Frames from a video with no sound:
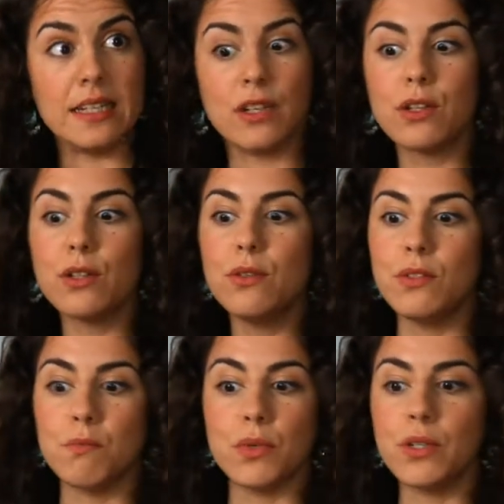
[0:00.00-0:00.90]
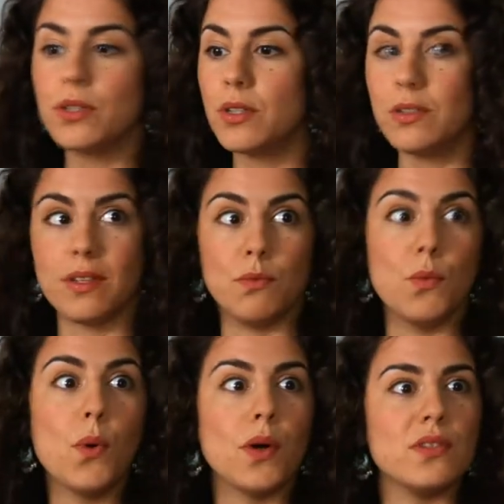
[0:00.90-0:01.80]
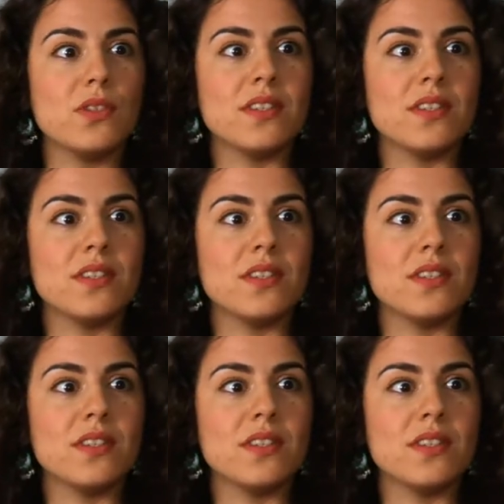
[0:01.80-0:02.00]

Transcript: It includes murderers and wars,